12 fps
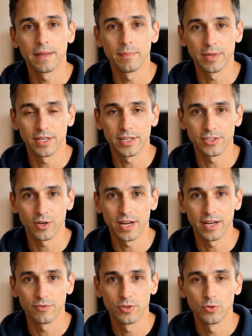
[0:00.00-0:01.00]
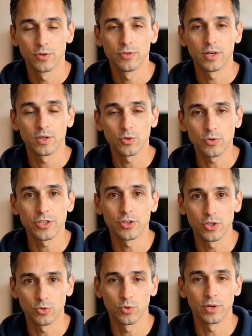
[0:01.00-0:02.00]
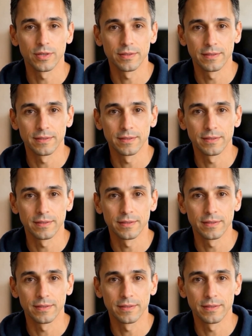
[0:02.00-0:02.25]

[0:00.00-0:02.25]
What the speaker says: Because not every referral is a good one.